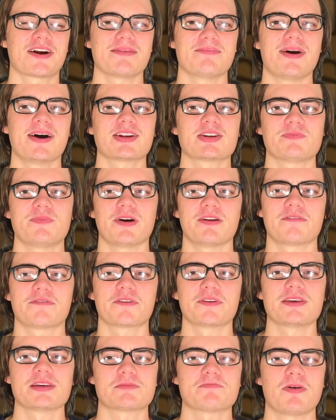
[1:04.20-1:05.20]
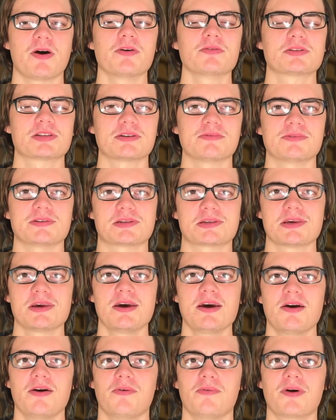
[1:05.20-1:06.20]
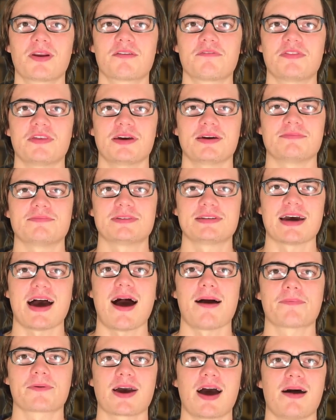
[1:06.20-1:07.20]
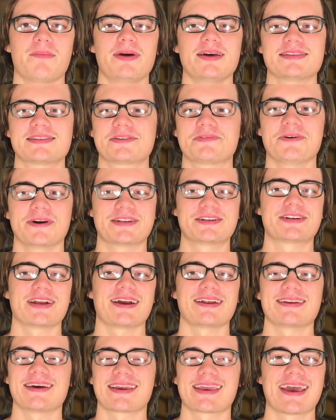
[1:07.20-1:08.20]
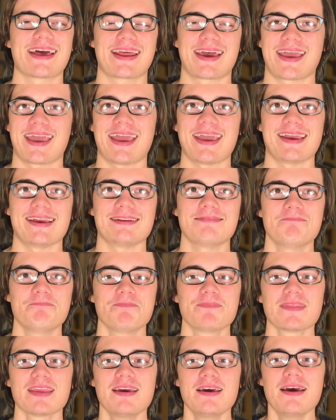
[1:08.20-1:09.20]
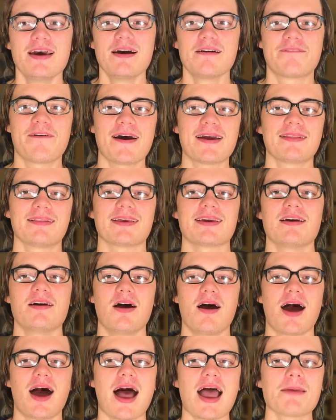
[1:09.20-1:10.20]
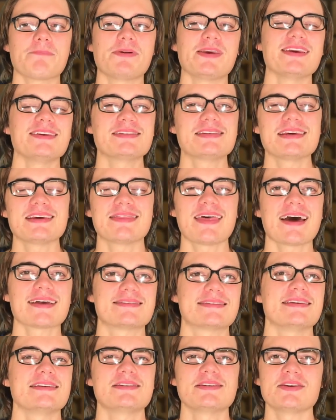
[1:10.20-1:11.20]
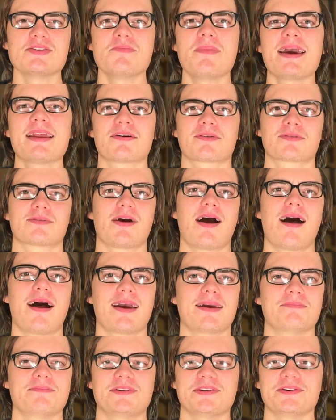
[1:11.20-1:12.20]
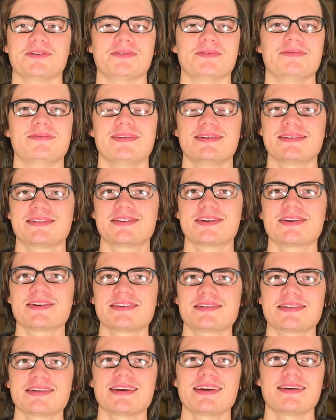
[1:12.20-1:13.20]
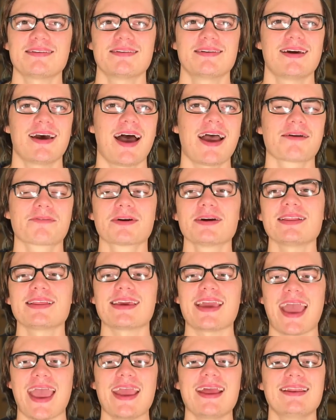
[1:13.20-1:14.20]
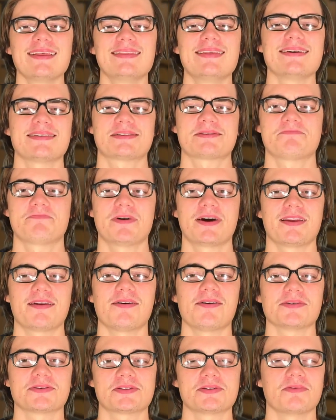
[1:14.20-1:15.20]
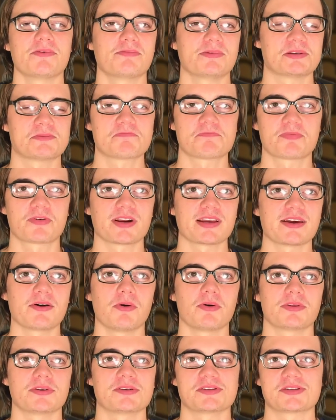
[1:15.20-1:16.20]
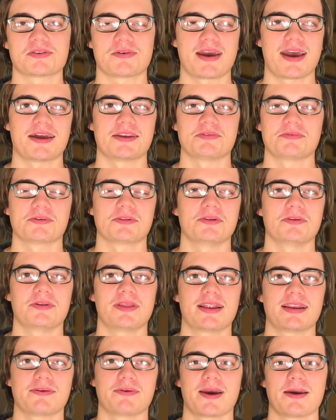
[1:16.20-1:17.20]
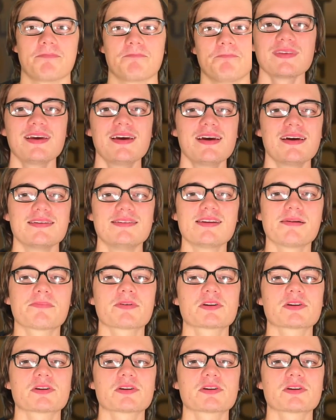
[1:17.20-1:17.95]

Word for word: much, but for this post, it was one of the top comments, which again I hate. Finally, high peasy, that's easy. You made it rhyme, dude. Seriously? I really hated this, but also it was pretty golden, so I had to include it anyway. Number